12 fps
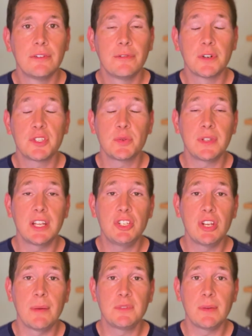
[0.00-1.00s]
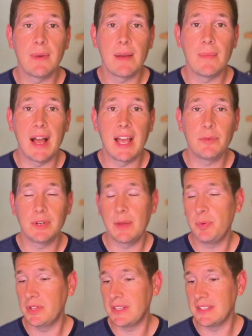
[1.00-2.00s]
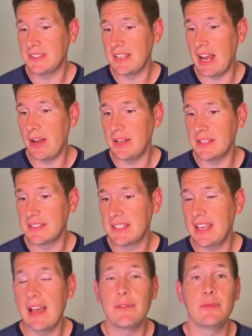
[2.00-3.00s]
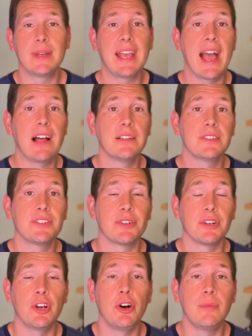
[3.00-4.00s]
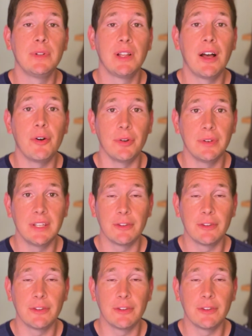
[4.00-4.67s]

First one that jumped to my mind when I put this down is Kevin McAllister in Home Alone.